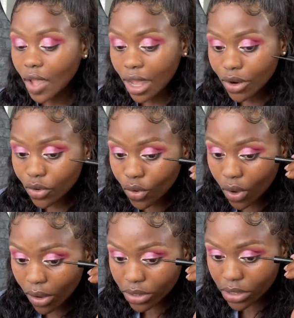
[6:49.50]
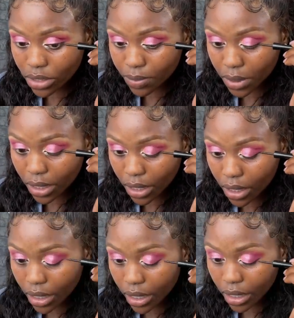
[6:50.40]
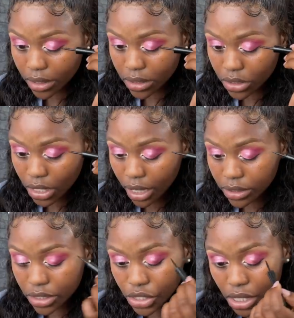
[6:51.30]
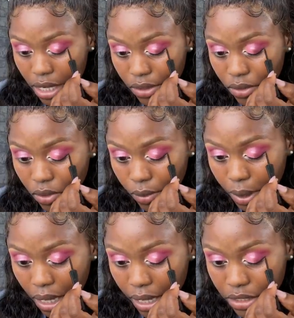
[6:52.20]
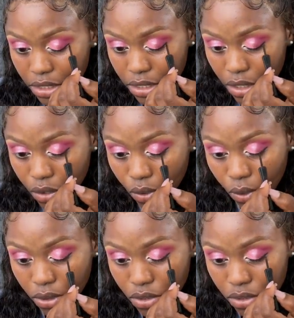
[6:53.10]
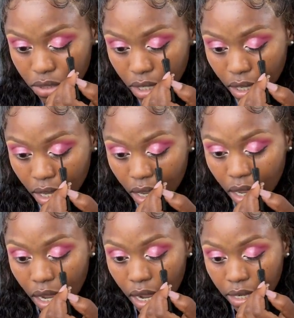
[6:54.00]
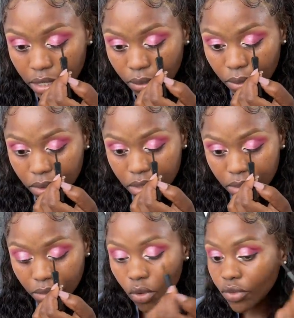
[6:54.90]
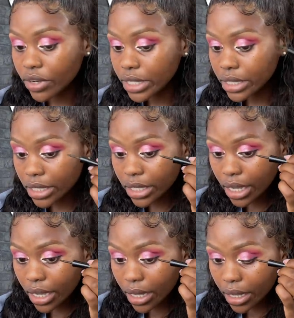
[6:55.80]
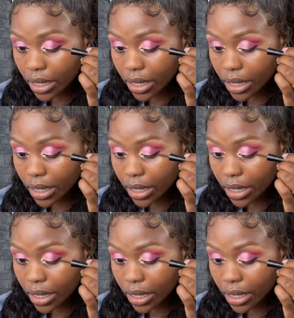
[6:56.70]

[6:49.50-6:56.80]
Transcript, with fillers: I don't know. I was just being, I guess, childish. I don't know, but I just didn't know what to say. I don't want to seem overly eager,